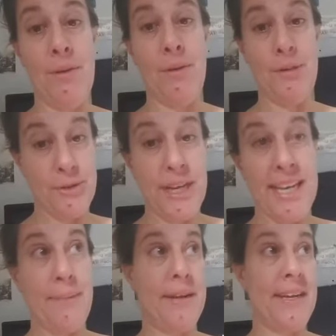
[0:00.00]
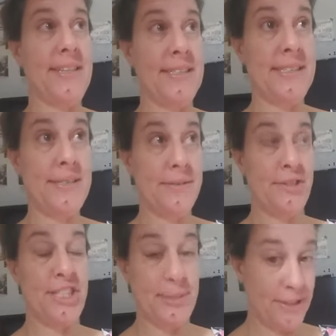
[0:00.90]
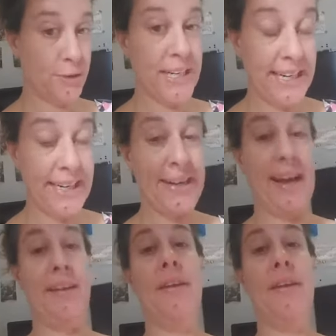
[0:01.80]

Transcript: with drinking because she's been drinking again.